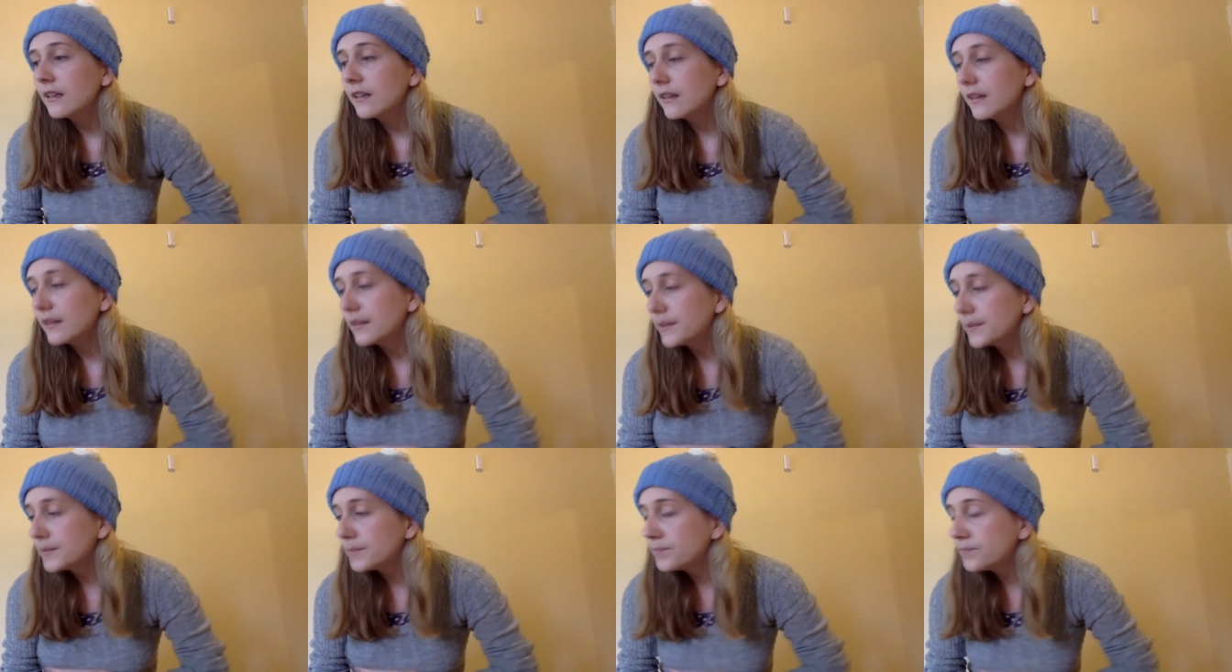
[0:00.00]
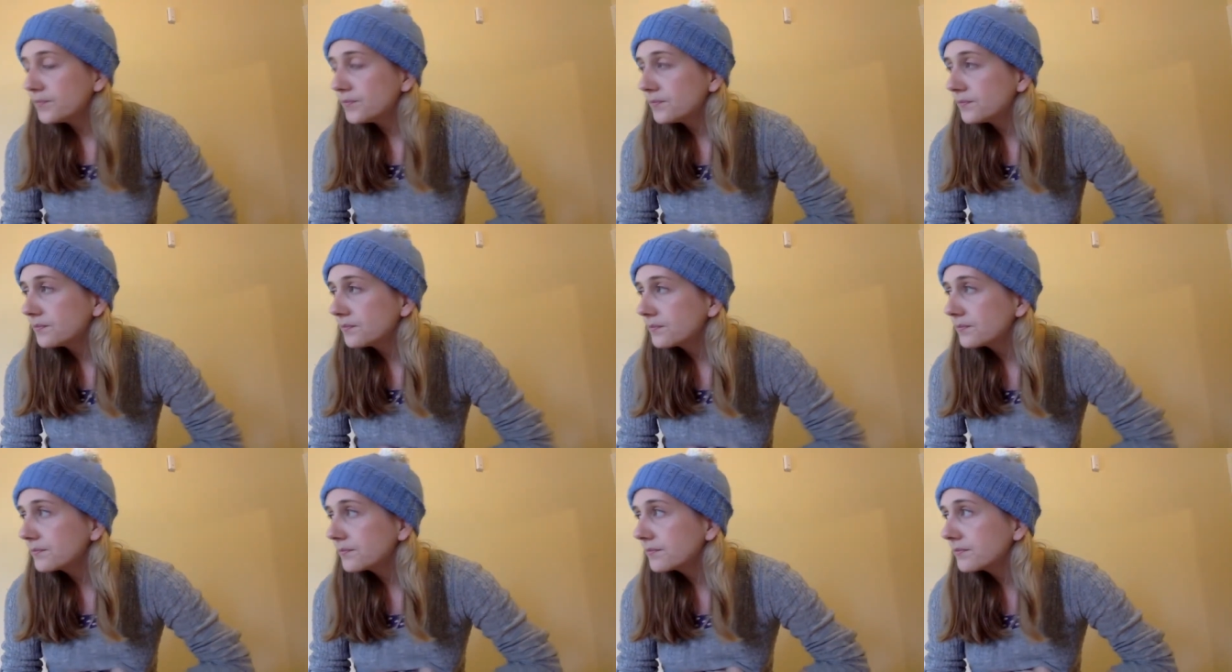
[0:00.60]
Um,
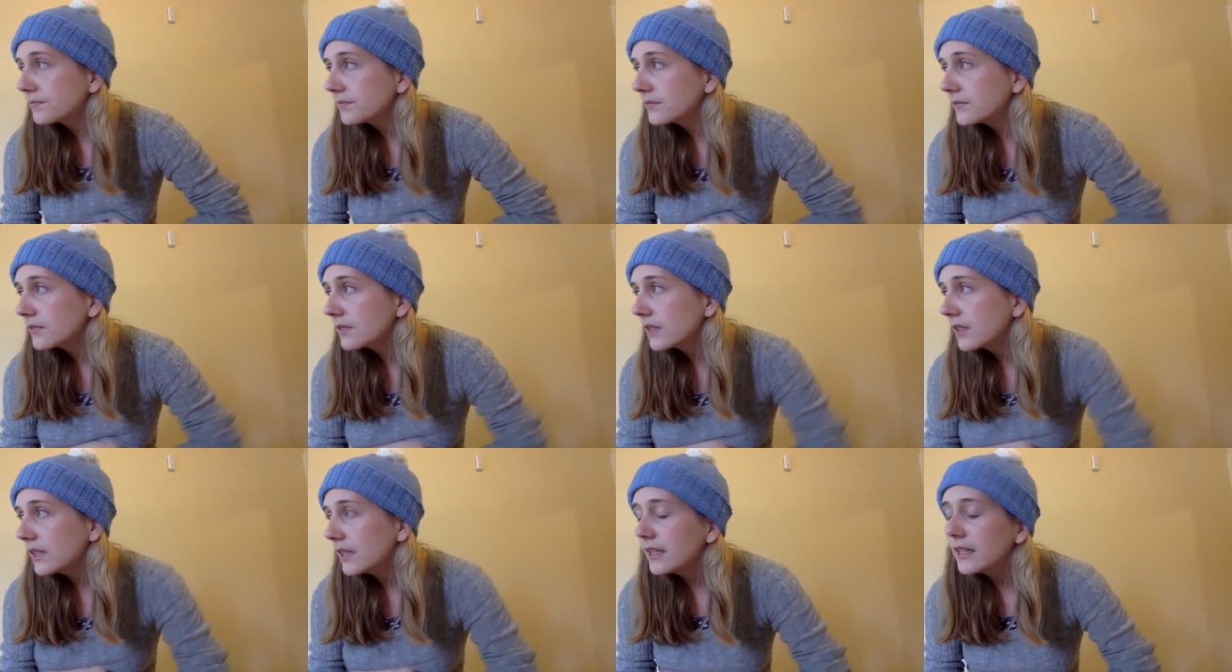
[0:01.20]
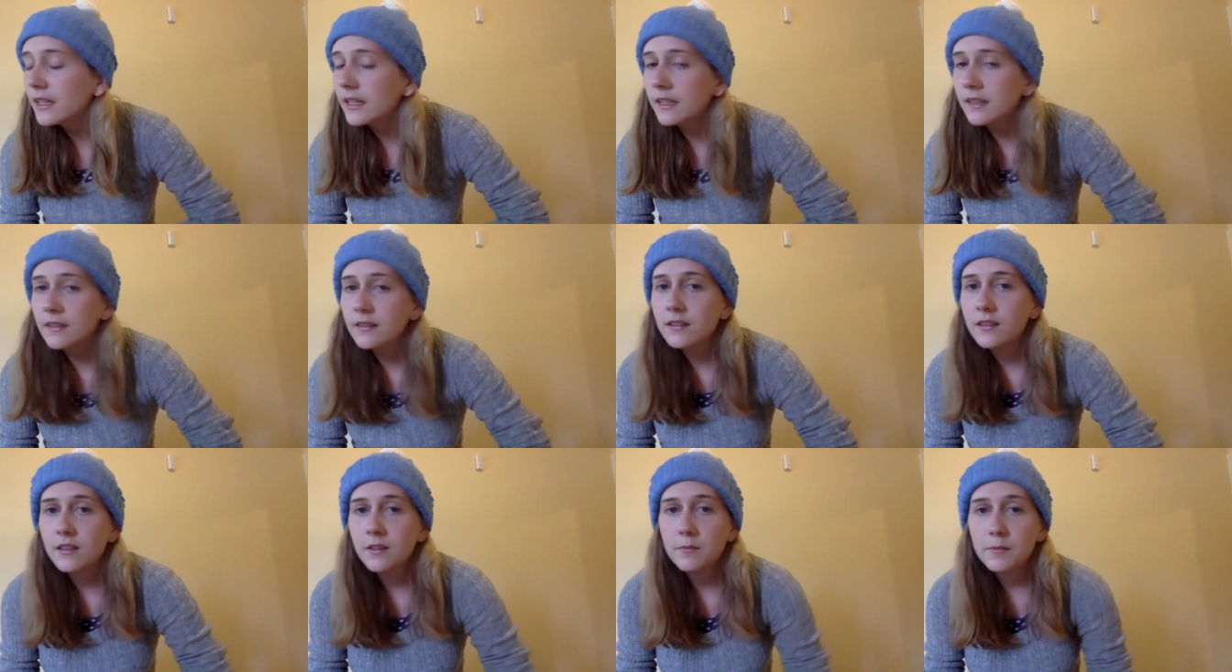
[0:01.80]
yeah,
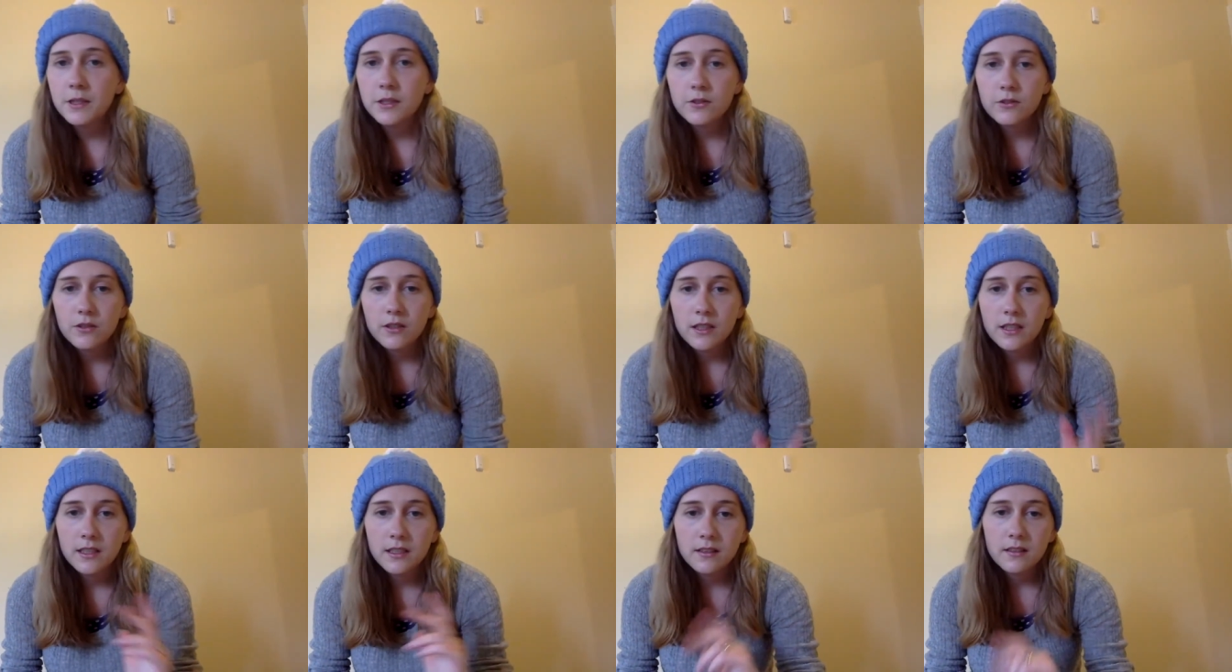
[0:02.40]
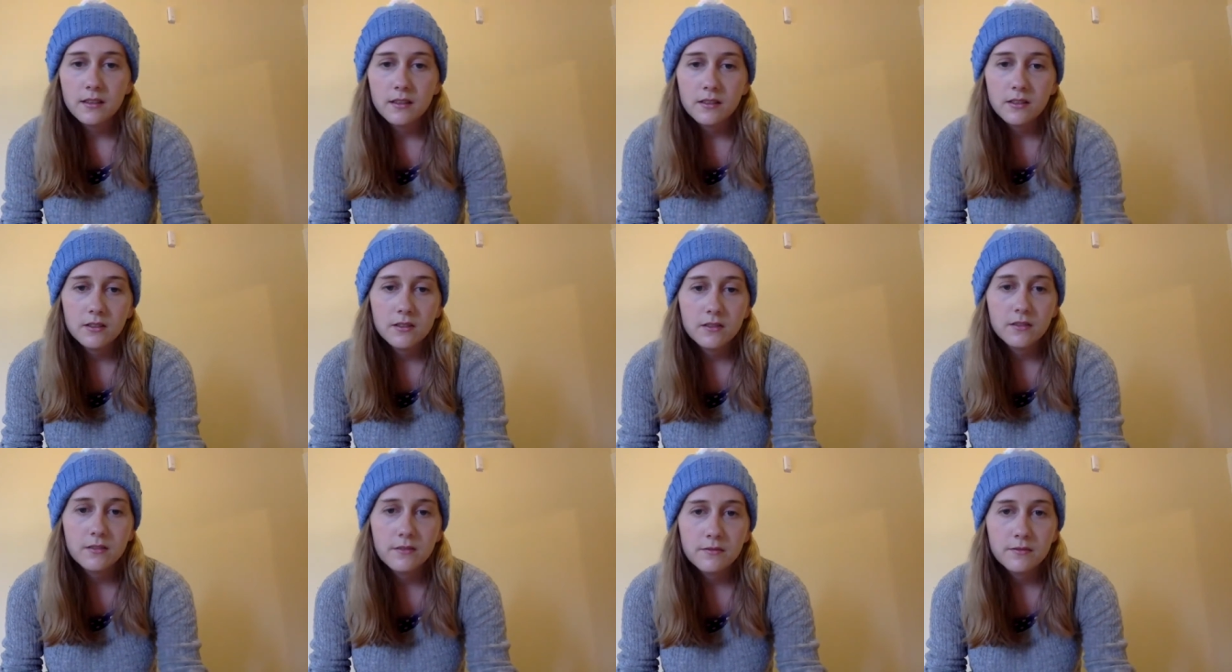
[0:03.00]
and I've been trying to
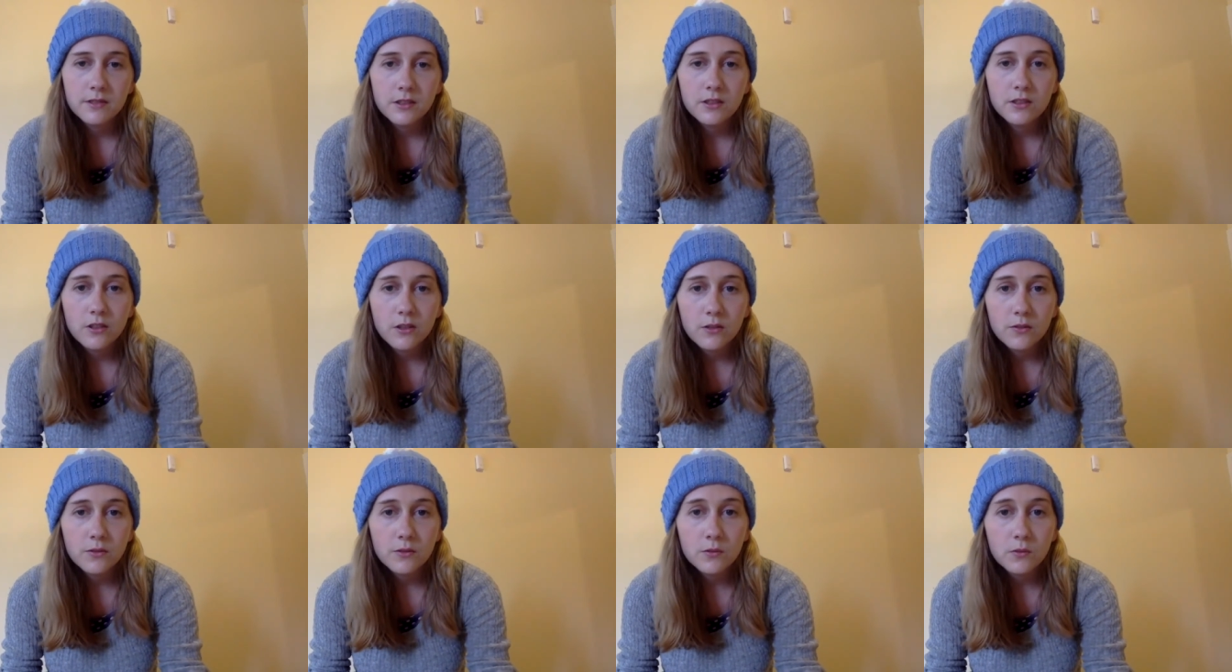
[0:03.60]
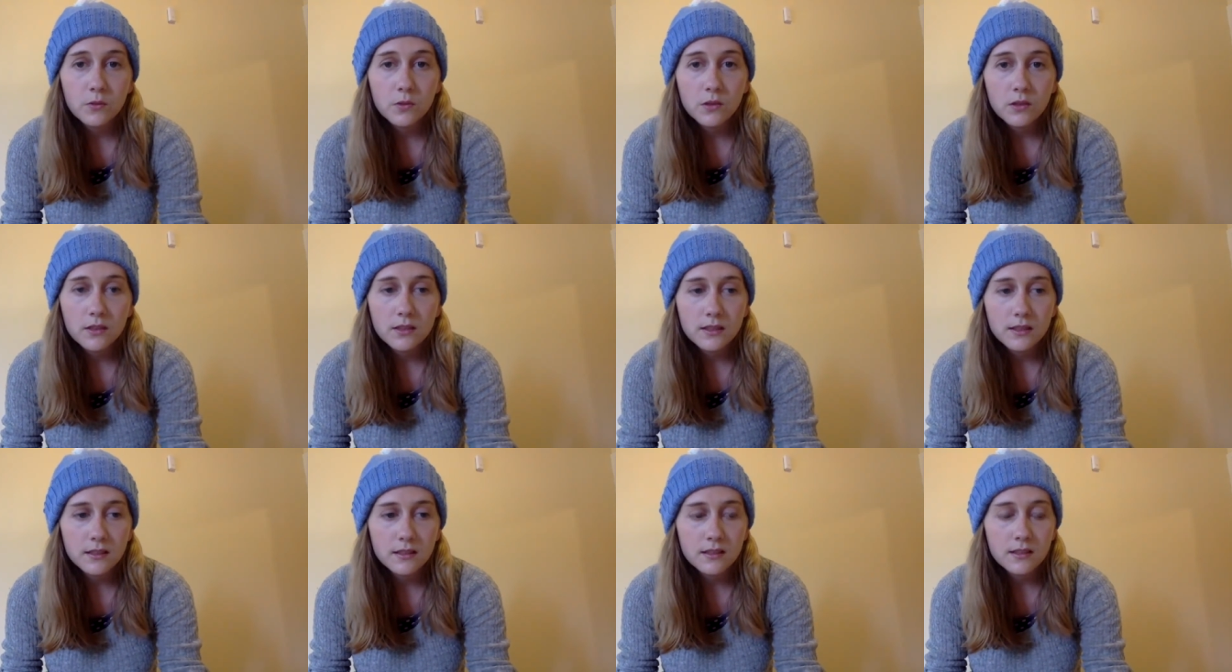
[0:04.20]
sort of go for
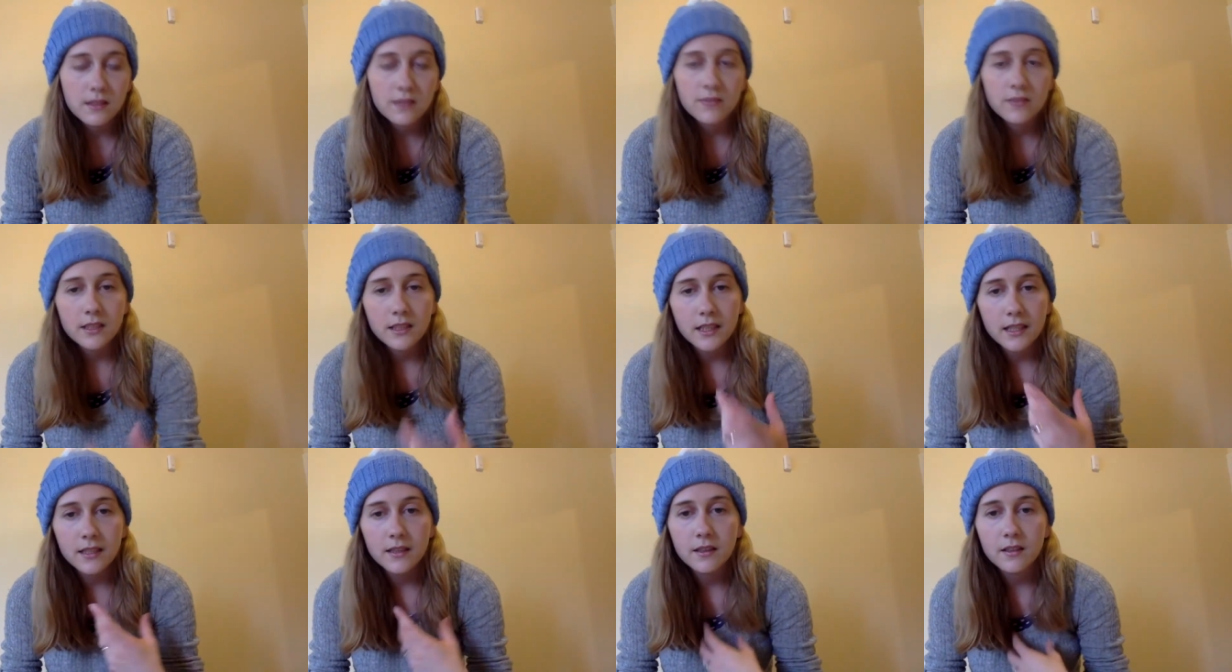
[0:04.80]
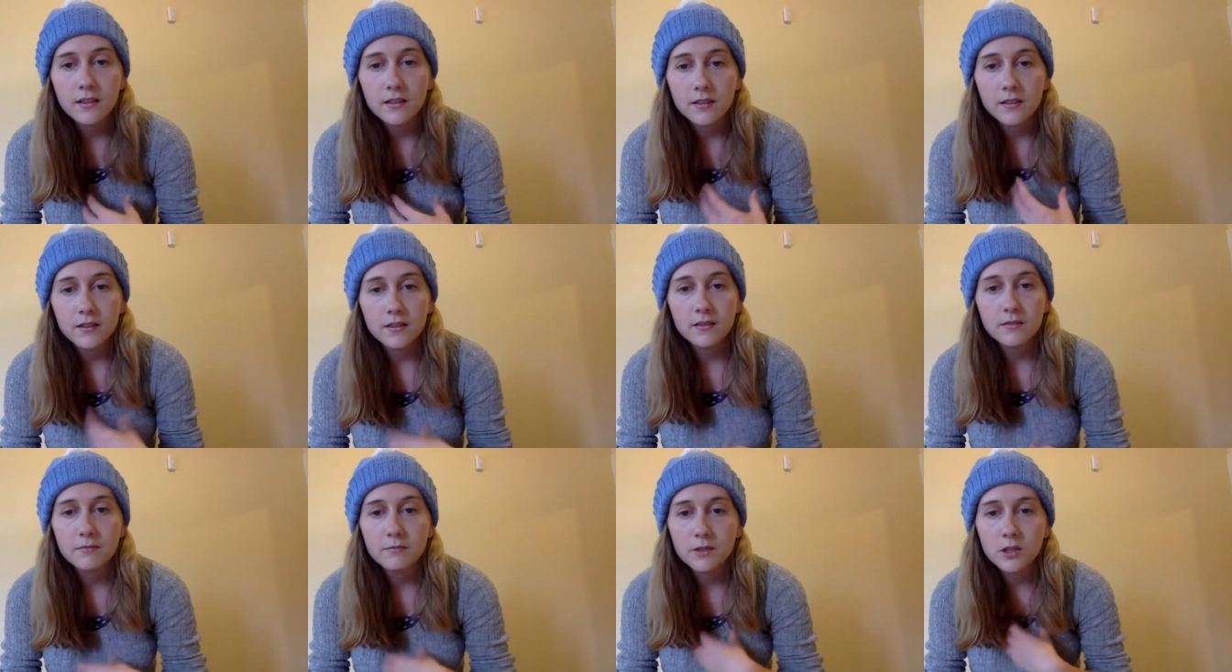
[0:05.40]
walks and stuff to get
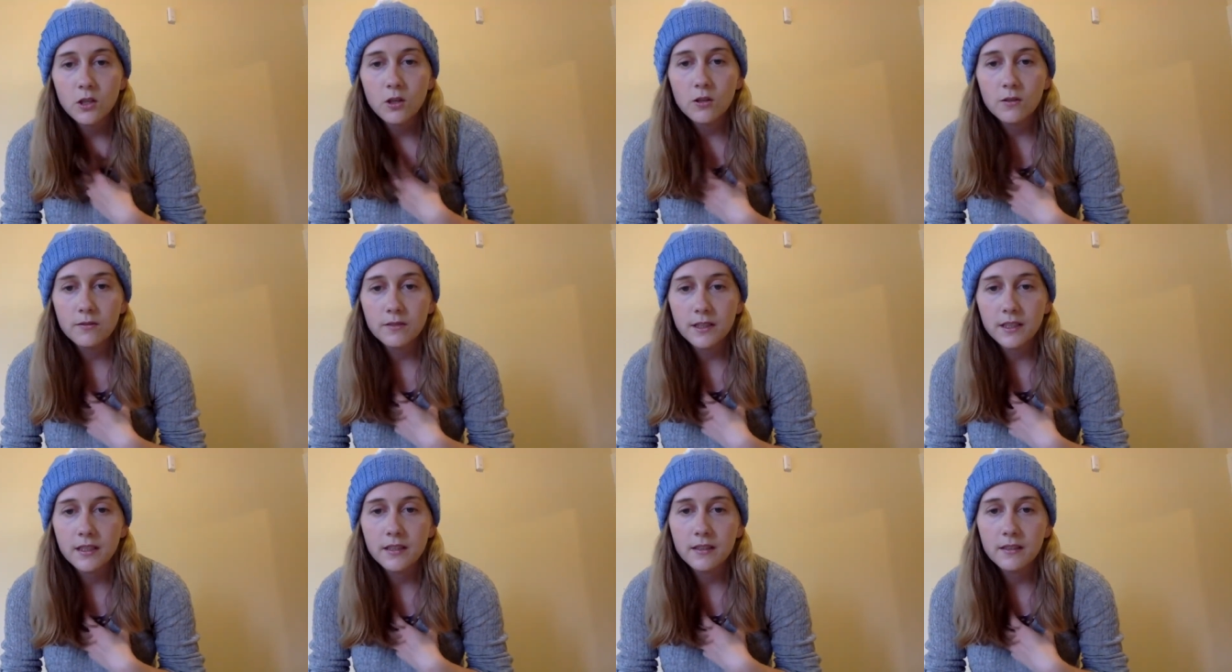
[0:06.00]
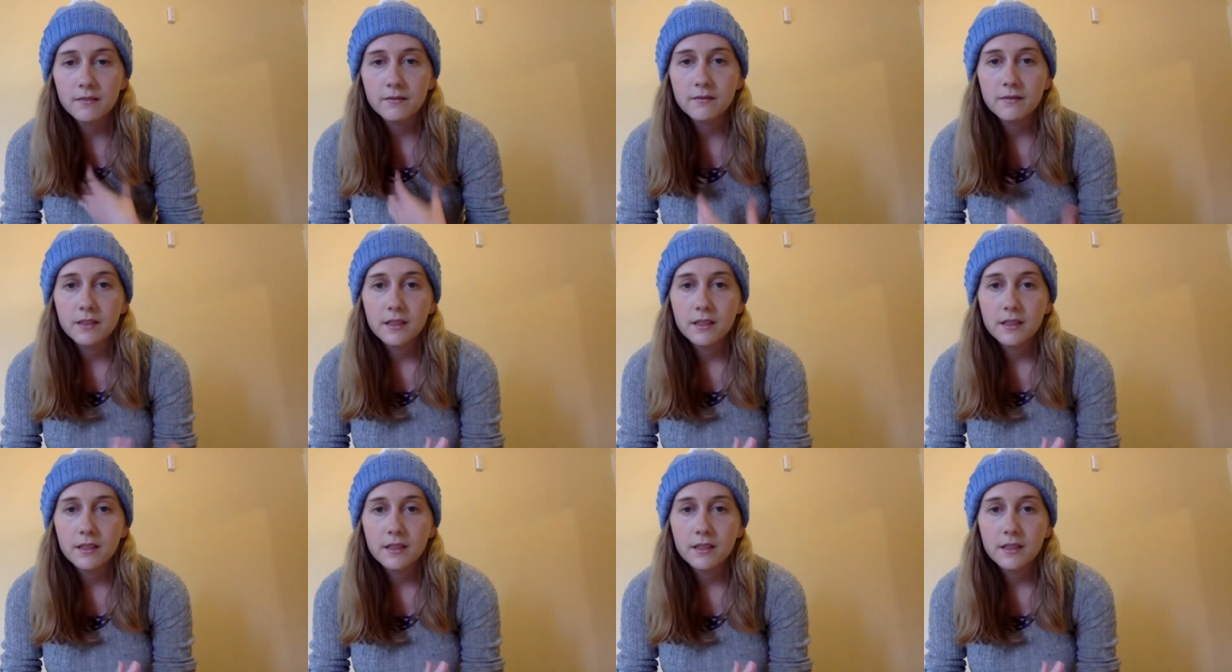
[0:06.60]
the coughing